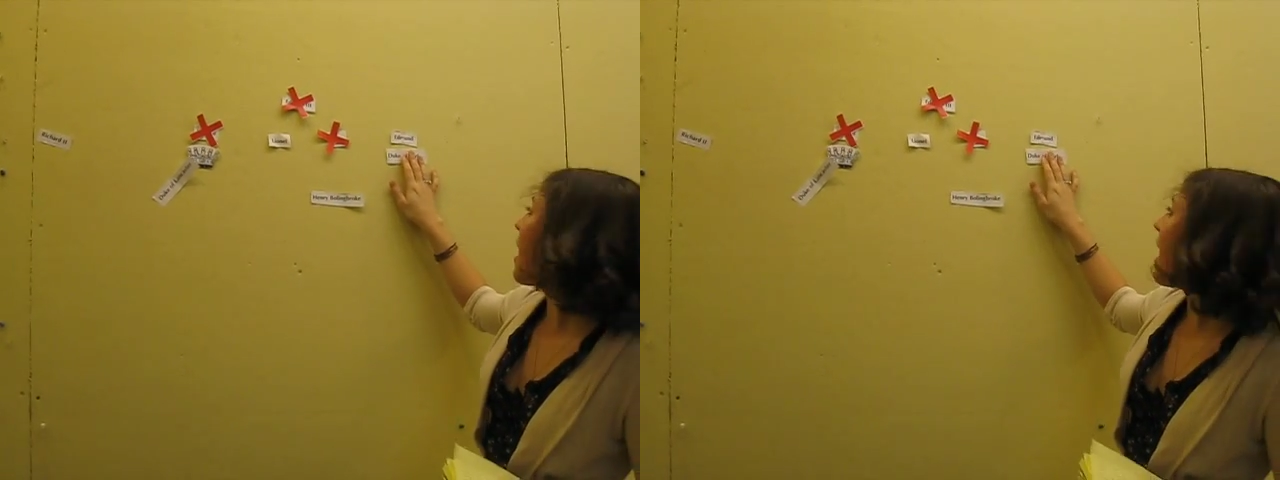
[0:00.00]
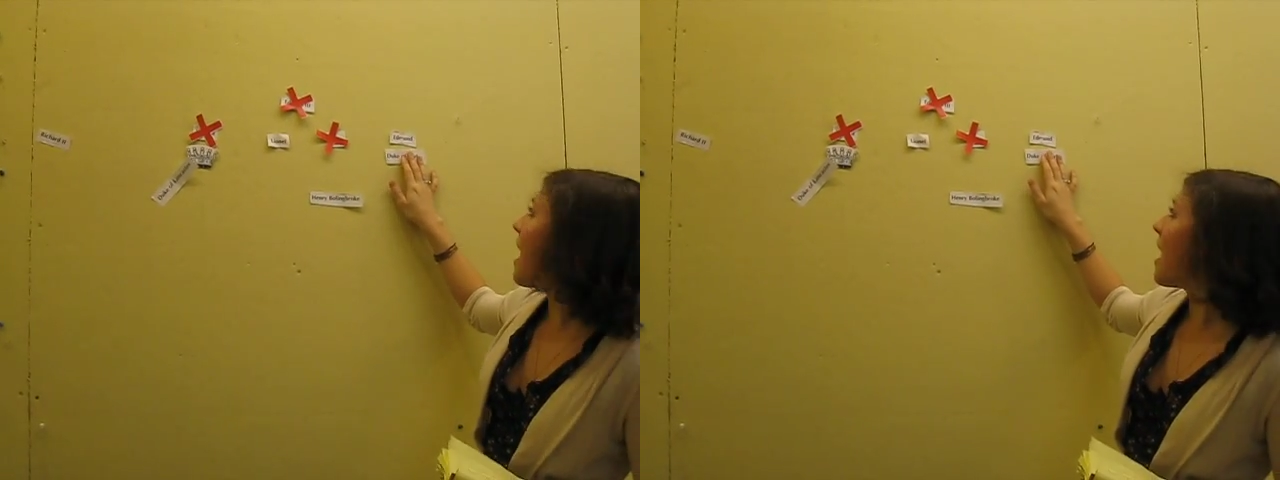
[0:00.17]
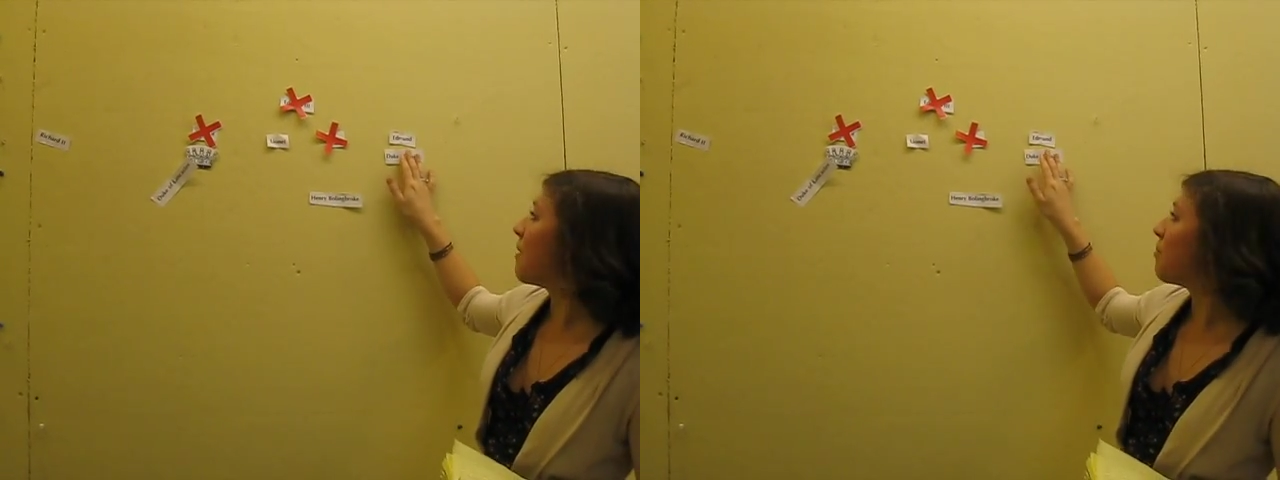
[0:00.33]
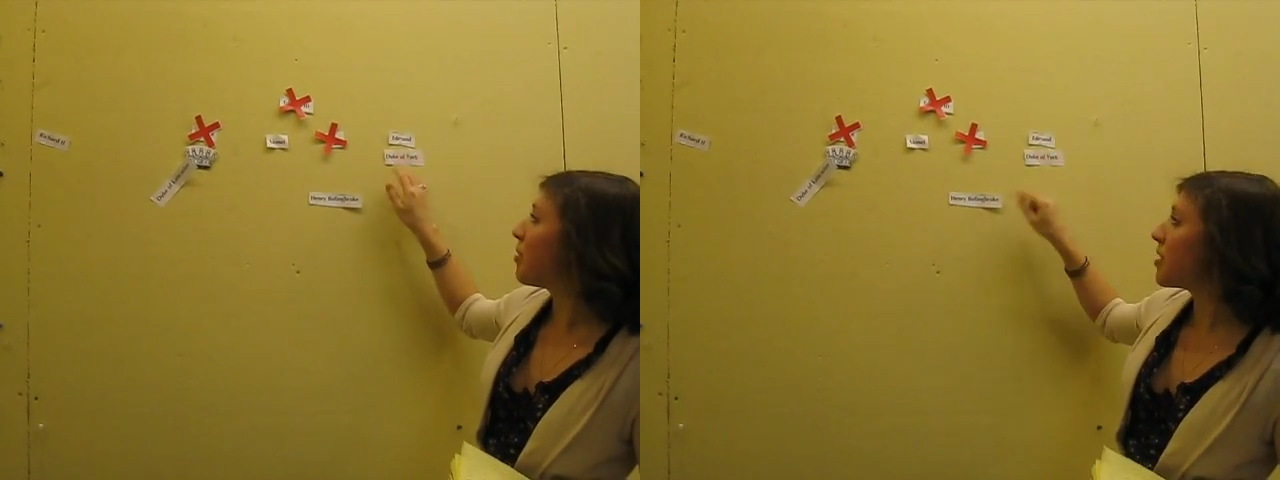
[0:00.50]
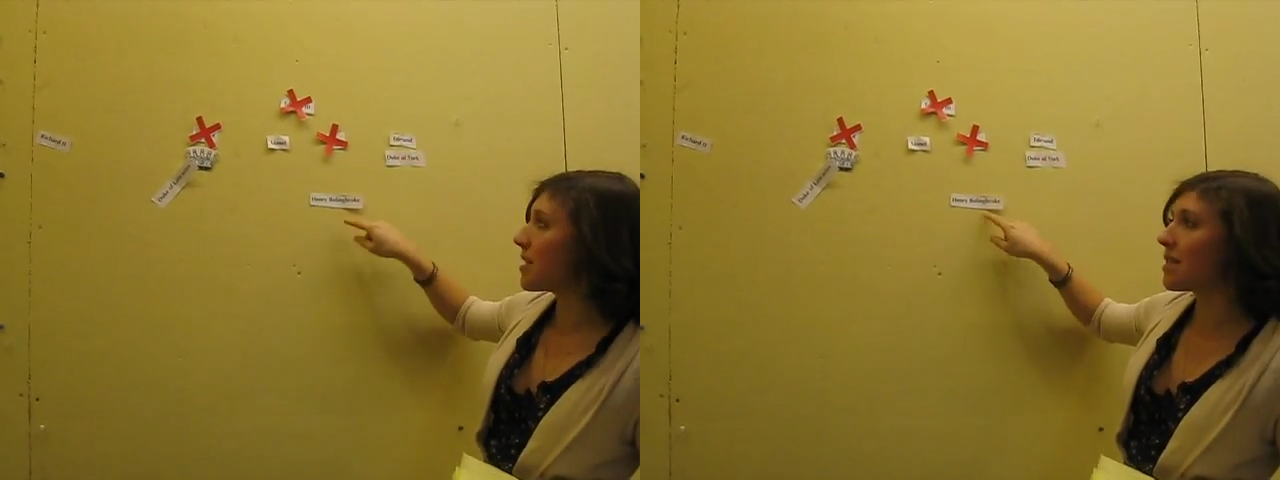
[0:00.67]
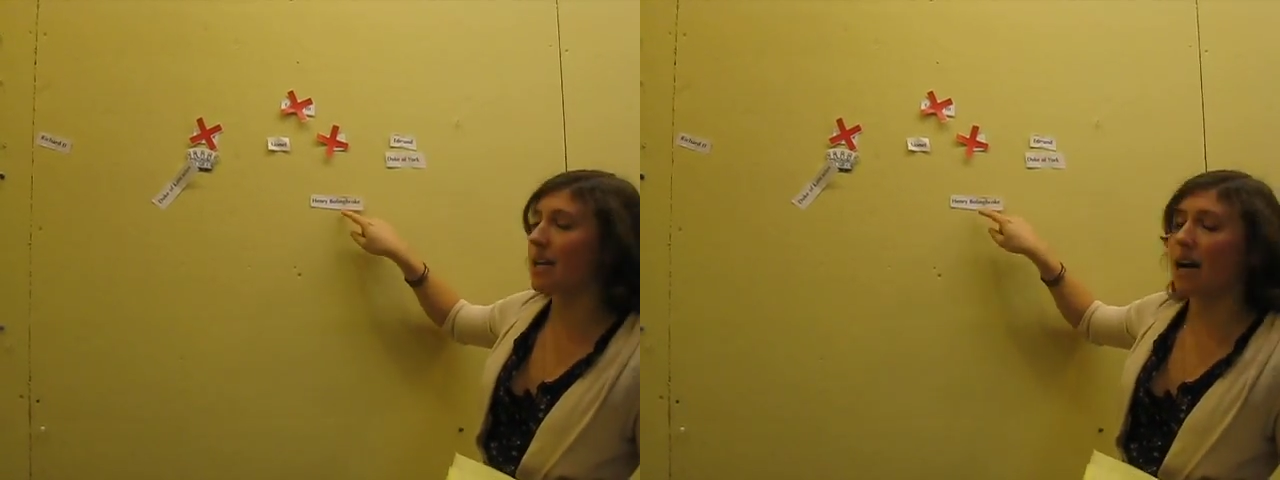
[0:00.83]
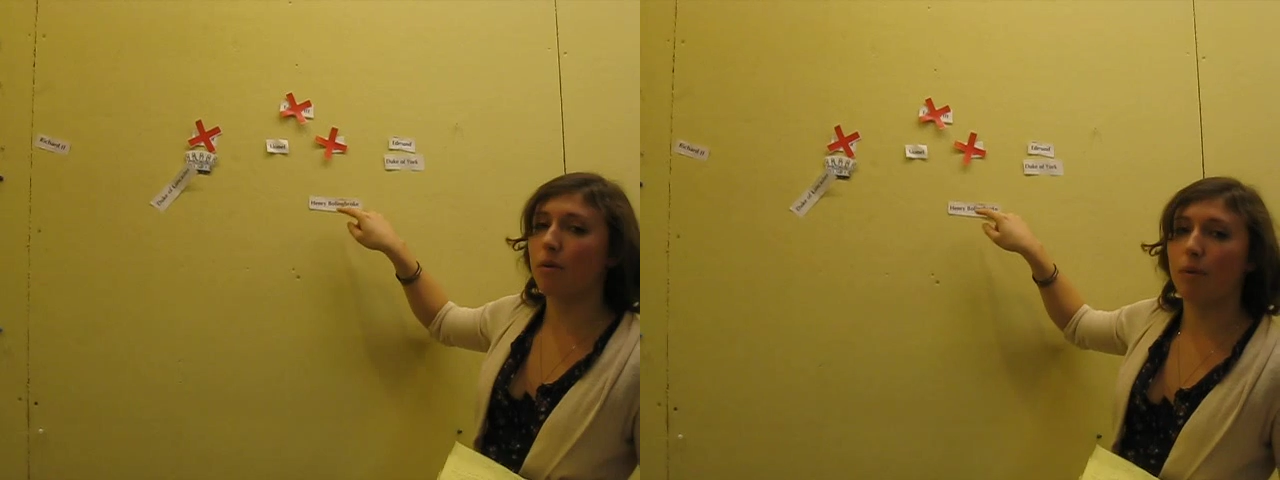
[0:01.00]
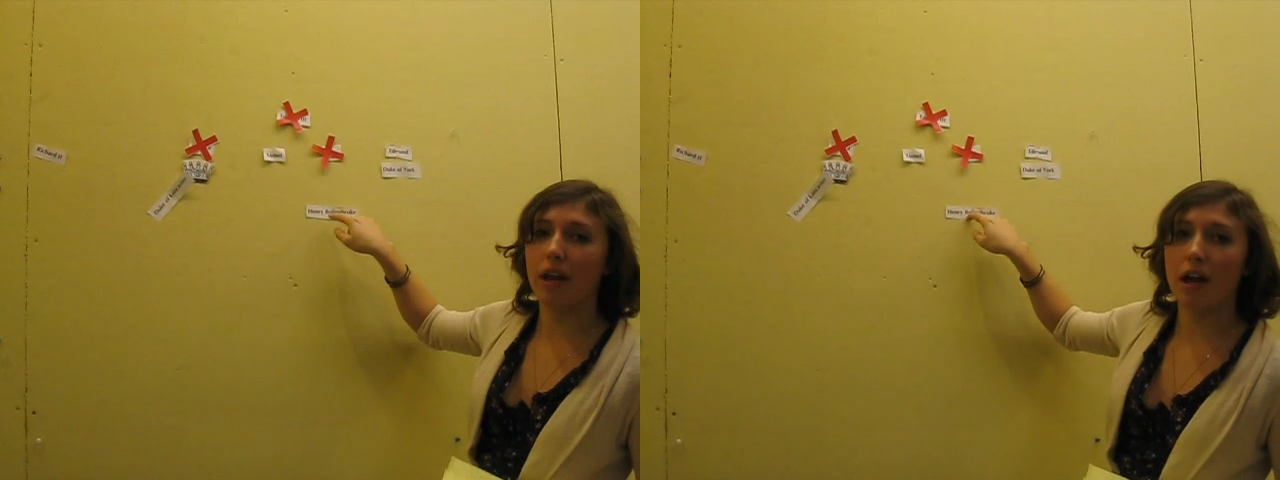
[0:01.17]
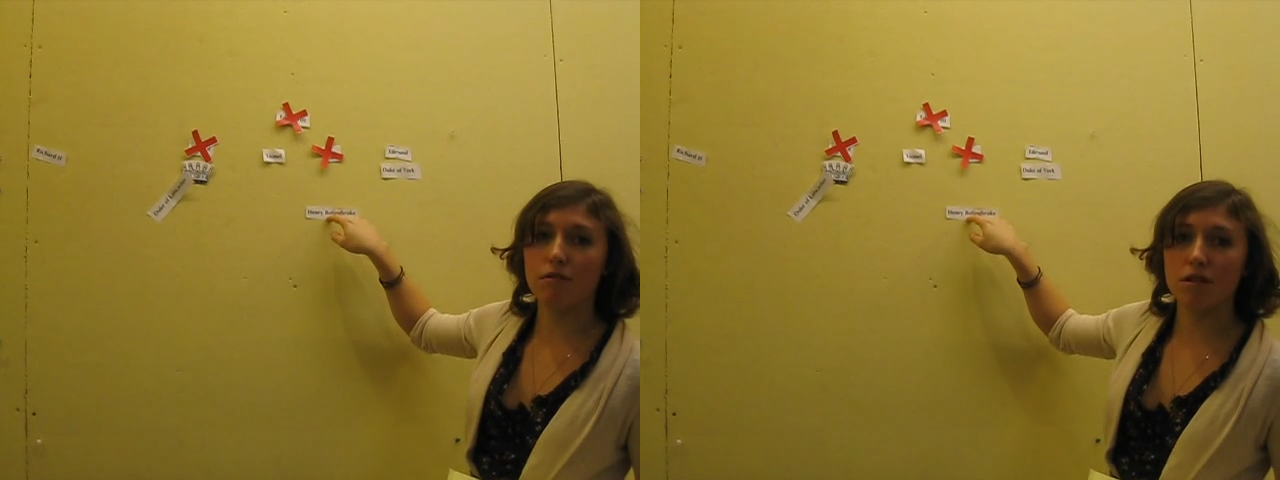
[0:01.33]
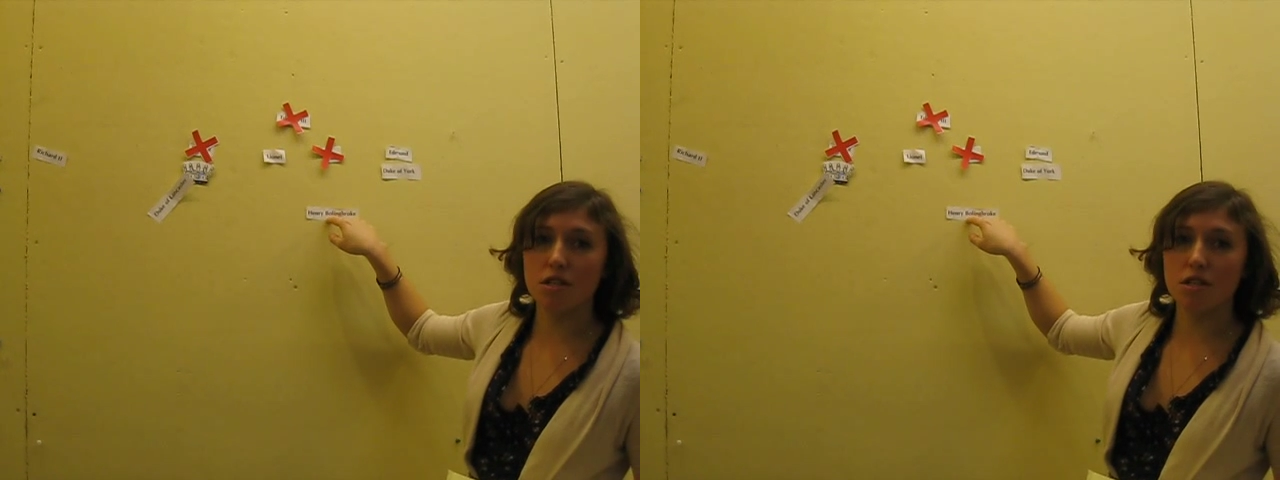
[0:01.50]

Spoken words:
and pussies out when Henry